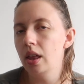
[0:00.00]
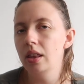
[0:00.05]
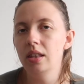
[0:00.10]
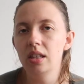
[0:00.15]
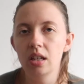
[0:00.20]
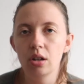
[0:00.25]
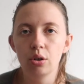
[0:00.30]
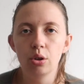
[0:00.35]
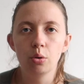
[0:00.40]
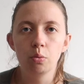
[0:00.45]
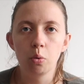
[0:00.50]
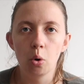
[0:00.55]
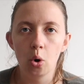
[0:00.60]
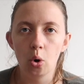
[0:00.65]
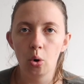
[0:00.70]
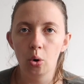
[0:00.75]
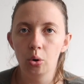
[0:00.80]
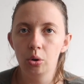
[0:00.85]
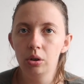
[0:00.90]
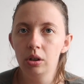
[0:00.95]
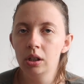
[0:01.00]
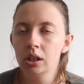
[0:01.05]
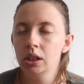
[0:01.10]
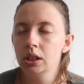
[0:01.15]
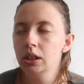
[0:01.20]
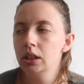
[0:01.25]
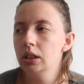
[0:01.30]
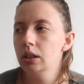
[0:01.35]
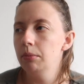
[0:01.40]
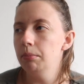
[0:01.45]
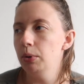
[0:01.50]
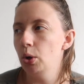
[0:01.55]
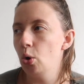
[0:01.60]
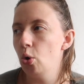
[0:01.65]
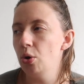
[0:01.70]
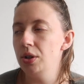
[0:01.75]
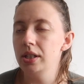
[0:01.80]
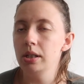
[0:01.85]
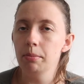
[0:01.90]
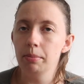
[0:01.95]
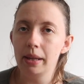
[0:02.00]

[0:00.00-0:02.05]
near the wall because